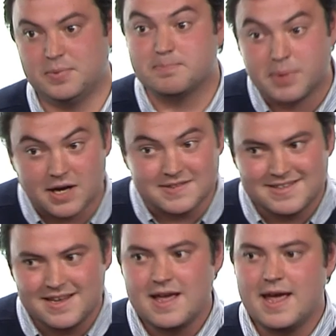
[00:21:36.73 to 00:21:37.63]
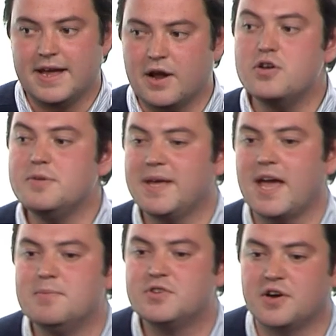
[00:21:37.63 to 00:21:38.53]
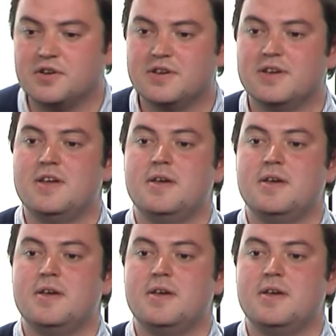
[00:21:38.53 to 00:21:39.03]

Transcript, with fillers: but it only became a joke